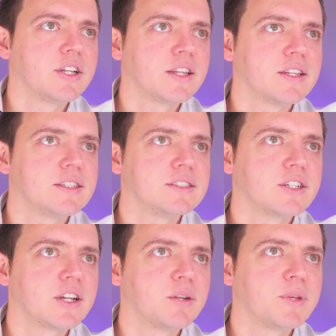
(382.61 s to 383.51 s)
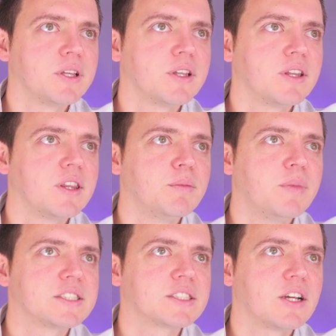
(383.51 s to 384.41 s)
not that these are gonna be the
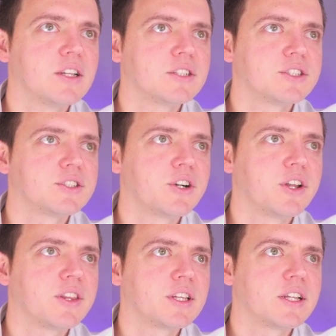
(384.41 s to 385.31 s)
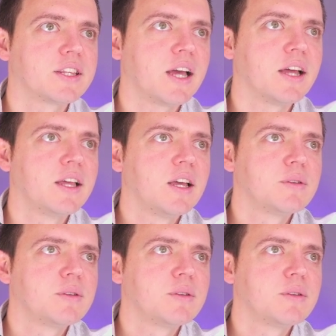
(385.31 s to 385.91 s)
best colors or anything like that.